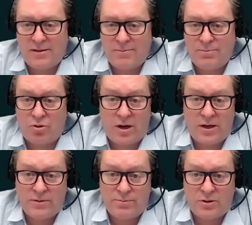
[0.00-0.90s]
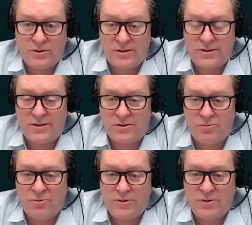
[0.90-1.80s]
brine deposits
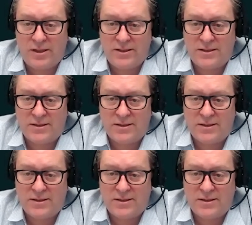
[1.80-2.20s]
to really